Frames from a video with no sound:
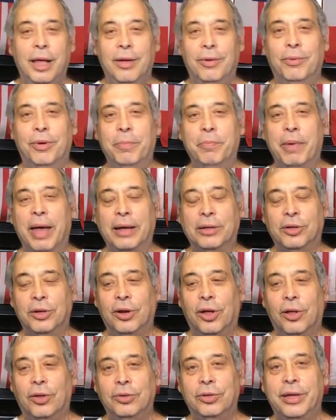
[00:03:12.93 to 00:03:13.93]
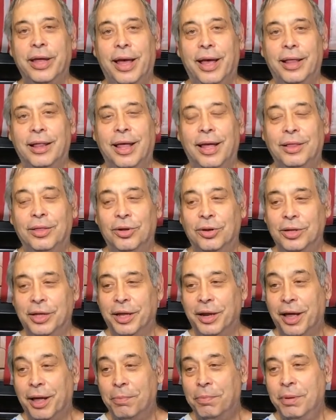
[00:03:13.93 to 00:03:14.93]
Went back to the hotel. I looked
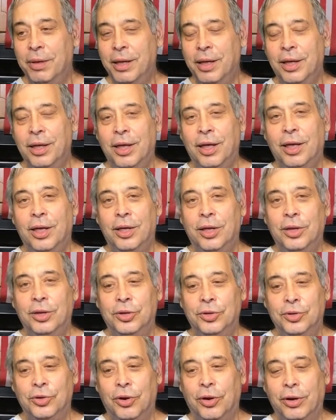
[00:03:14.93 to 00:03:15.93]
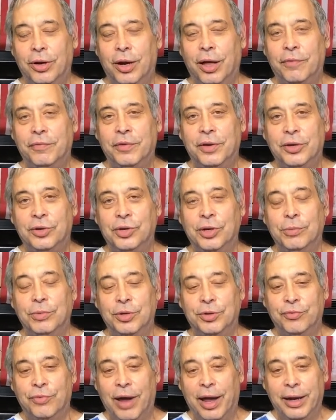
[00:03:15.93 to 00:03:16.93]
it up. Sure enough, she
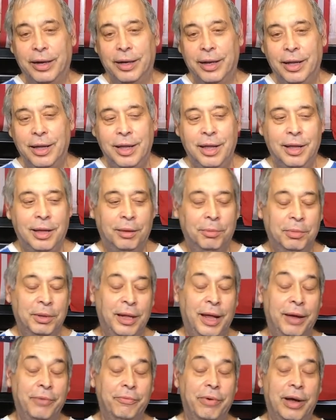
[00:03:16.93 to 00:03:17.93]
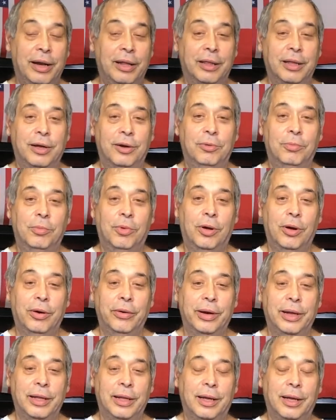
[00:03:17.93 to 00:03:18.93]
was right. And I read a little more,
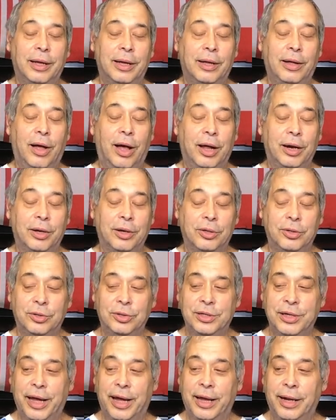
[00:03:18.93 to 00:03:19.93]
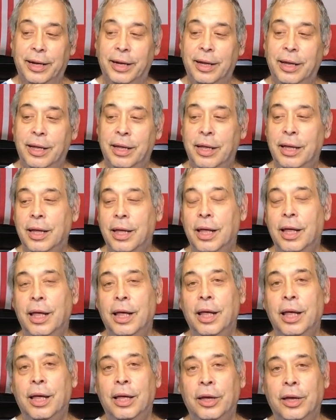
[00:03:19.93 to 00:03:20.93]
and the article said
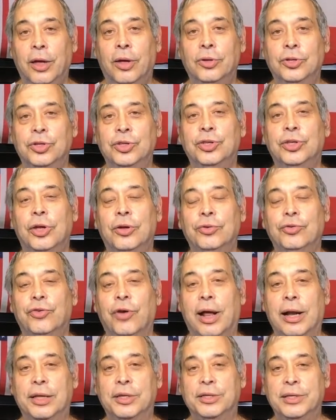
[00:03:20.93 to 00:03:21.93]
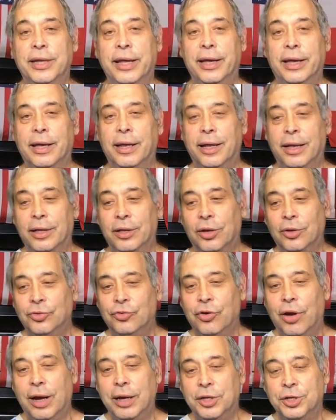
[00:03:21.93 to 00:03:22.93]
you know, just don't try to sneak it in. Don't
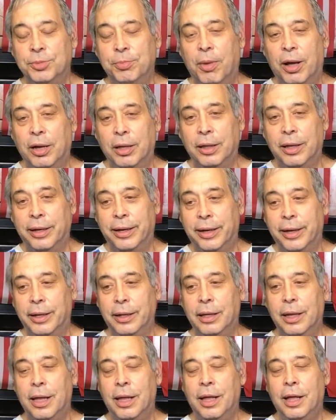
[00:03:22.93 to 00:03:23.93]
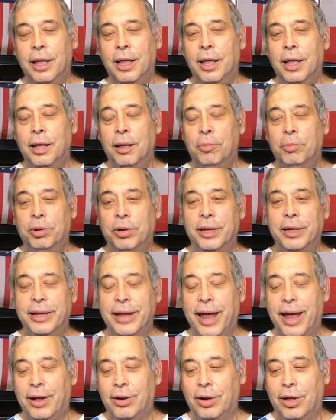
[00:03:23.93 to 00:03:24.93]
try to smuggle it in. Put it
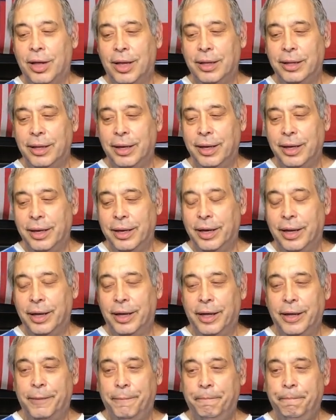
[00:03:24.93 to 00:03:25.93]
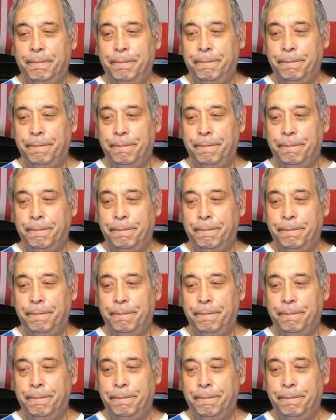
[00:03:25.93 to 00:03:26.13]
down on the, uh,